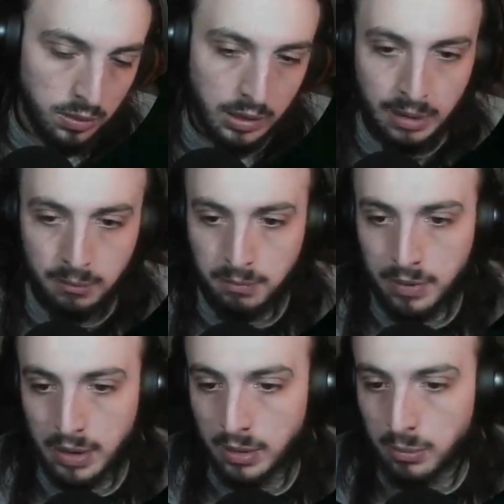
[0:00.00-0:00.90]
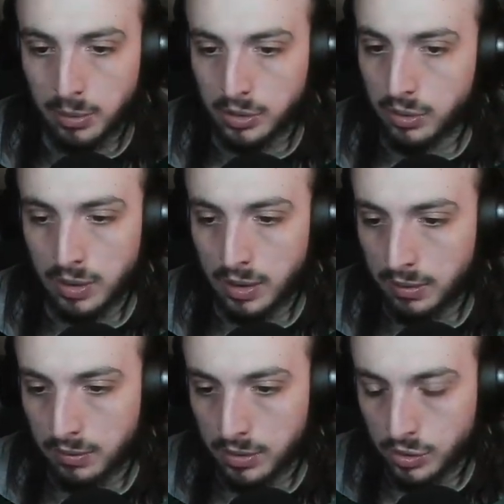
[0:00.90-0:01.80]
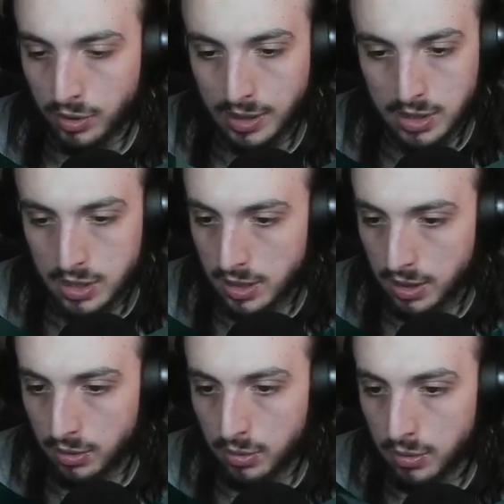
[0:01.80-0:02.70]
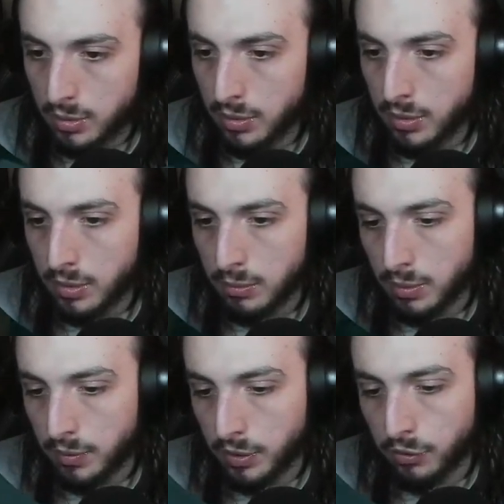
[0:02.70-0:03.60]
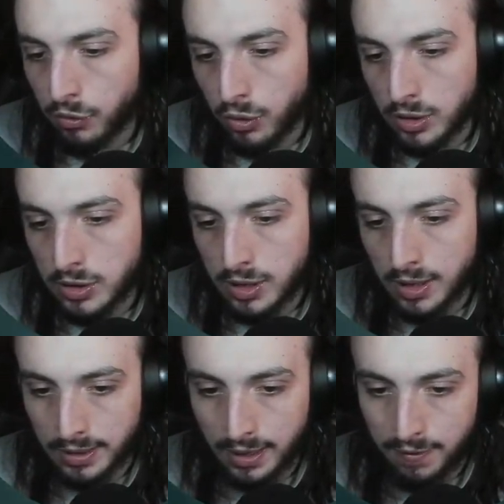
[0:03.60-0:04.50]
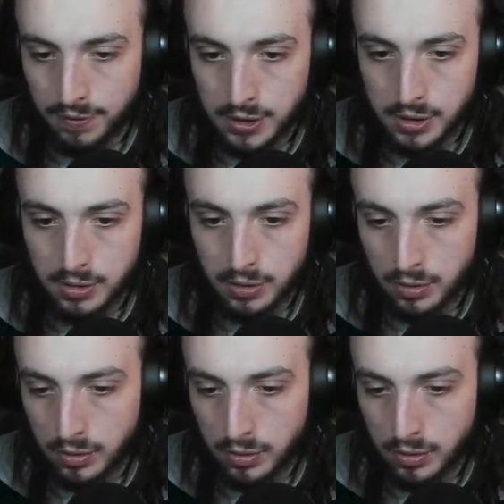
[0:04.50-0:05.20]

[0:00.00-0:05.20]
Nope, no, I'm not doing that. That's crazy as hell. Motherfuckers fall into their deaths.